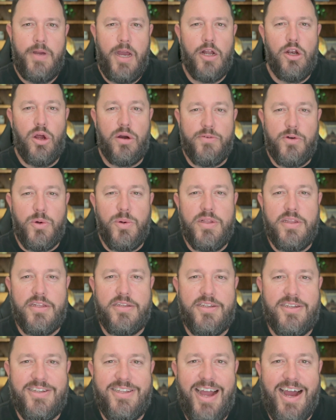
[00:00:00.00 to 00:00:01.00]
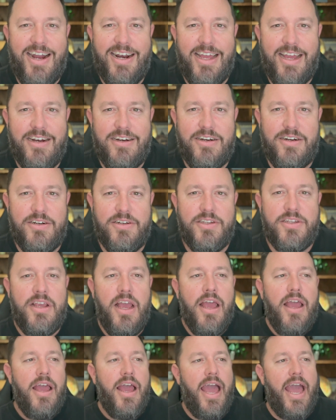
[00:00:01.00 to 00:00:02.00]
Hello everyone, this is Don Anders,
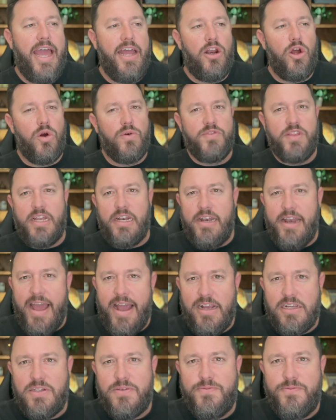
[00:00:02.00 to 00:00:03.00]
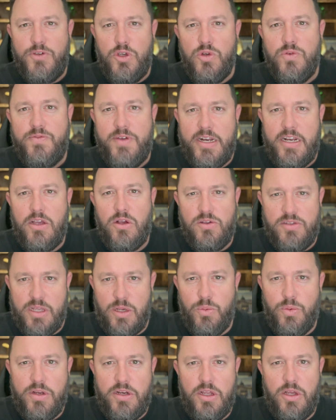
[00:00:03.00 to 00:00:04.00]
and over the next few videos
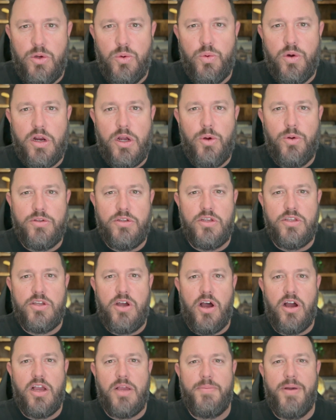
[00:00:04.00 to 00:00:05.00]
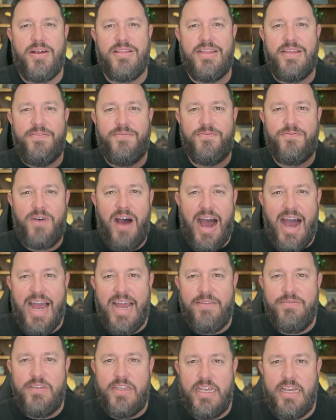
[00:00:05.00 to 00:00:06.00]
that we do, we're going to talk about the
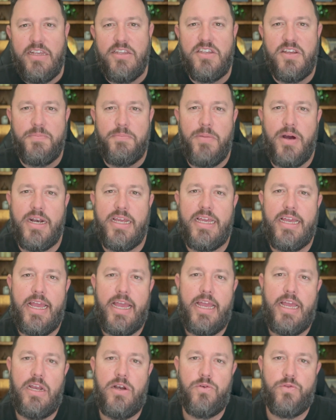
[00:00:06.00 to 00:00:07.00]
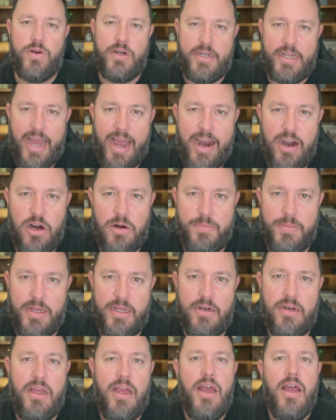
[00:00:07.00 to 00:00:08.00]
five needs of money in
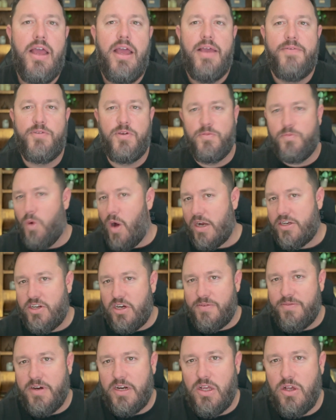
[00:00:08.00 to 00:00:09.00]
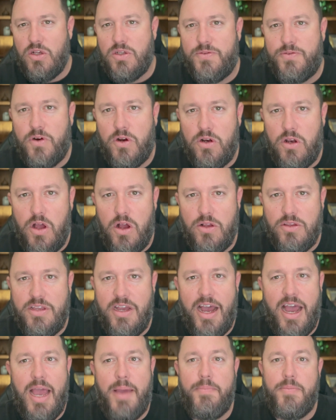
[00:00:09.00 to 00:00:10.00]
retirement. If you've watched our videos for a long
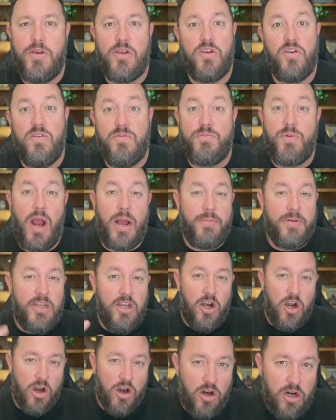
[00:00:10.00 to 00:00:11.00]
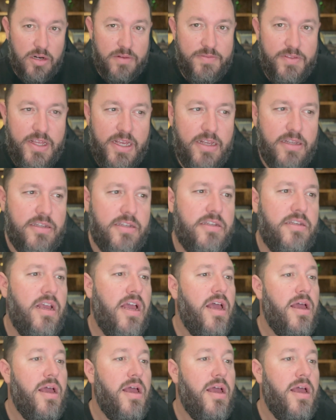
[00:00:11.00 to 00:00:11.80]
time, you've probably heard of this,